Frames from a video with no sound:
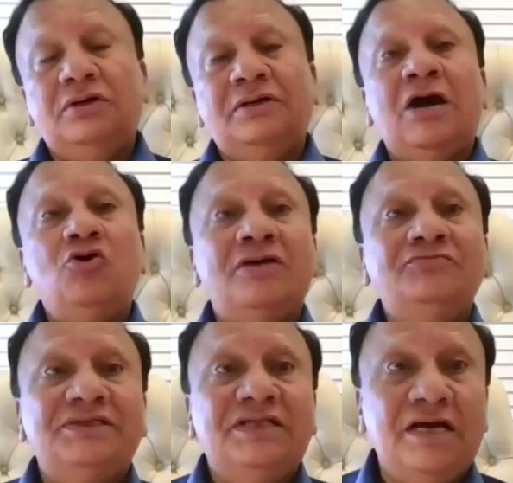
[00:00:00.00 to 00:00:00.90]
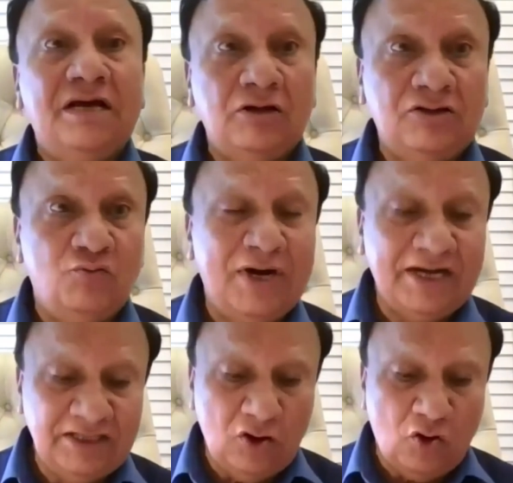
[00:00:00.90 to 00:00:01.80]
now comes the
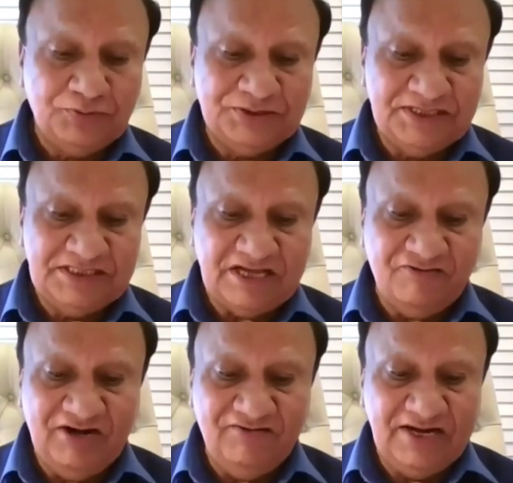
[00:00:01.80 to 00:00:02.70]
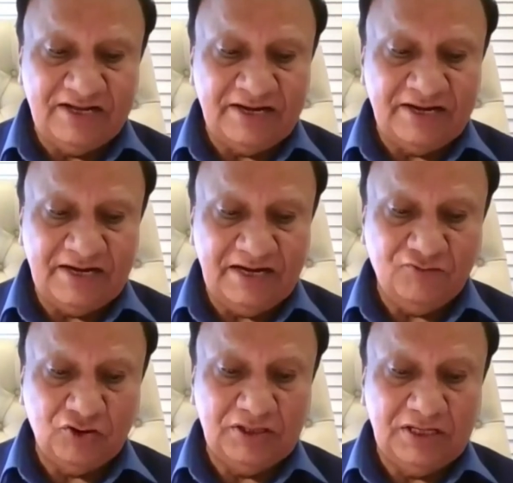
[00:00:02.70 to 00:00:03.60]
what are the options available currently
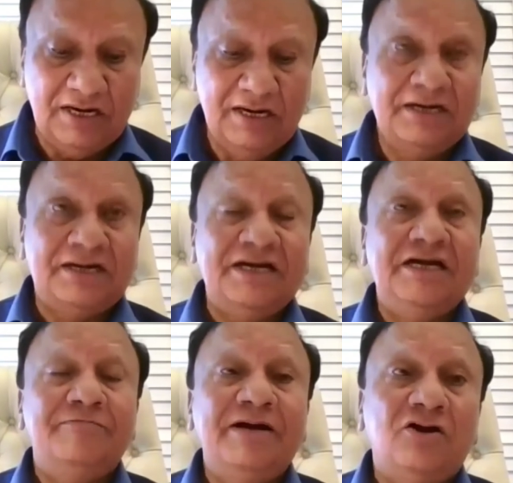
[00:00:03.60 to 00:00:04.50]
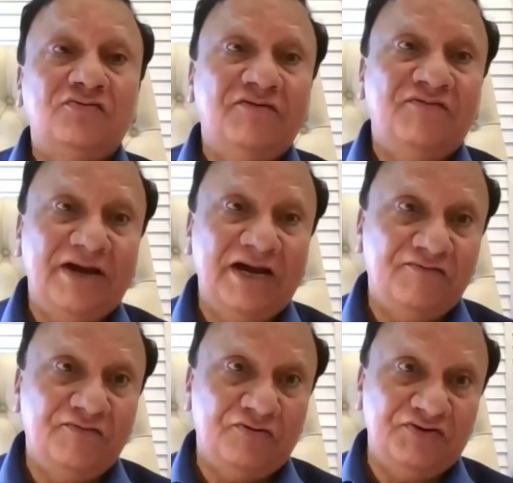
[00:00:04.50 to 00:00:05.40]
for the treatment of the
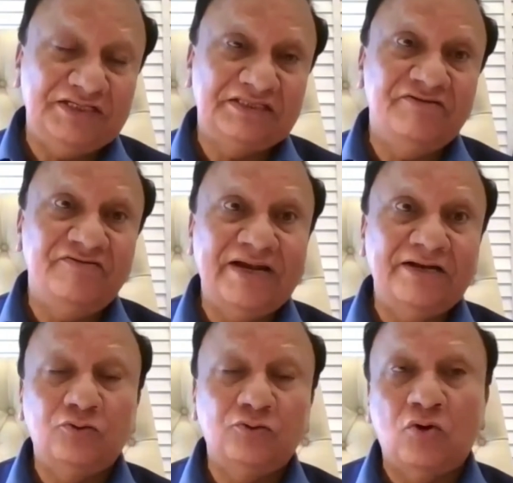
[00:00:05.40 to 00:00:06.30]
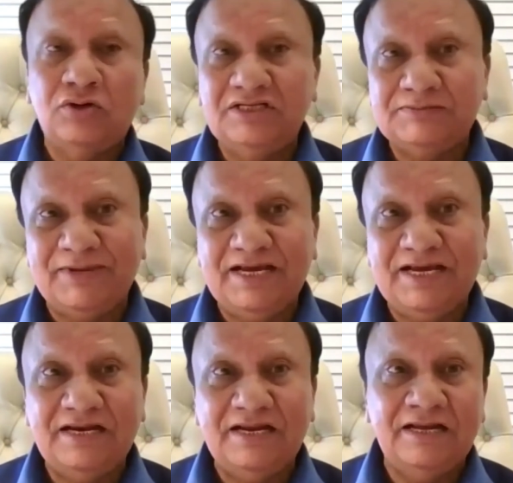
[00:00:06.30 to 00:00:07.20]
flat foot, which is giving rise to all this
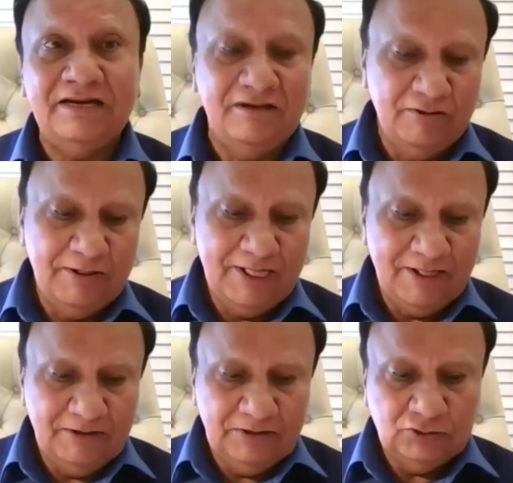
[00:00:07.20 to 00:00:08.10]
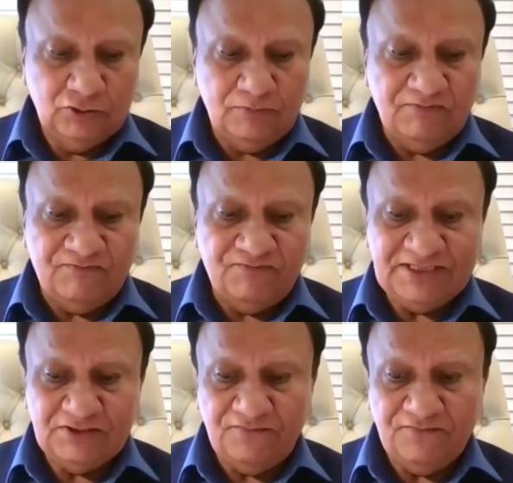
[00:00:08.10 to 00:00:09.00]
pain. And so
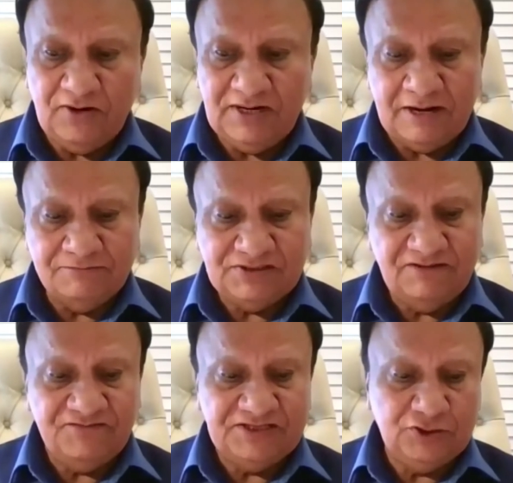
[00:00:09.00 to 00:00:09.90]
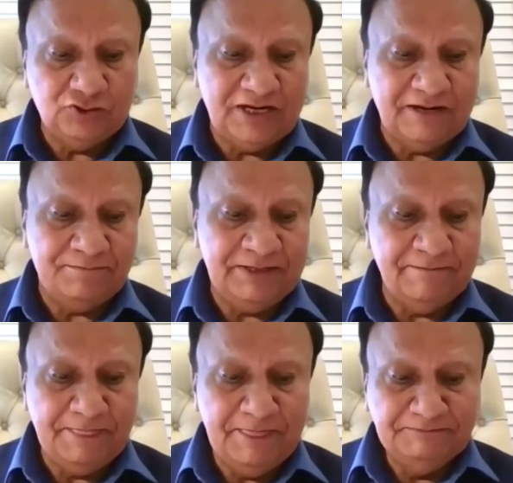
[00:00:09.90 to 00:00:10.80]
first of all comes the physiotherapy.
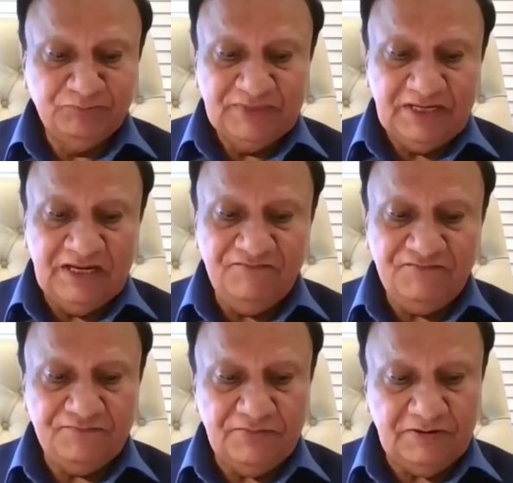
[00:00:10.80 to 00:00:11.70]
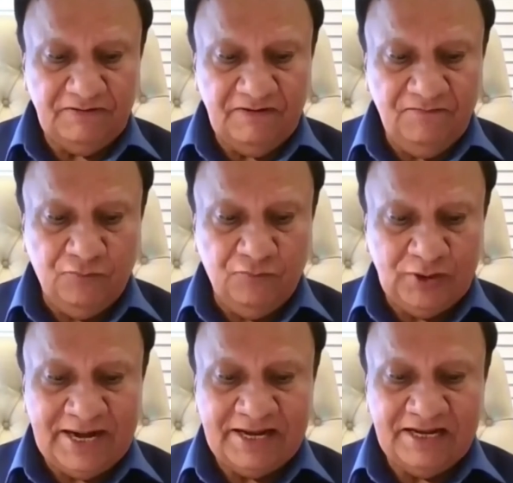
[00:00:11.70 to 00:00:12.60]
In So
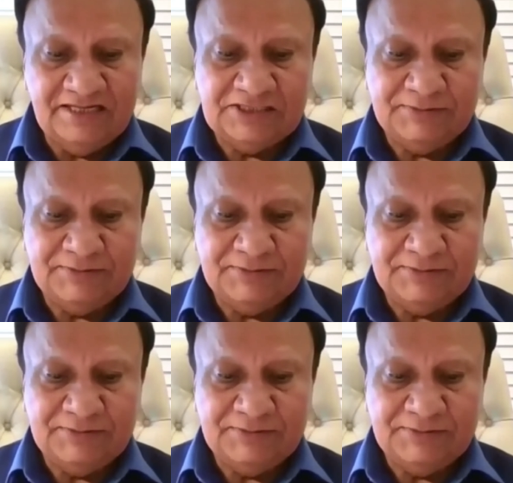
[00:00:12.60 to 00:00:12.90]
foot and ankle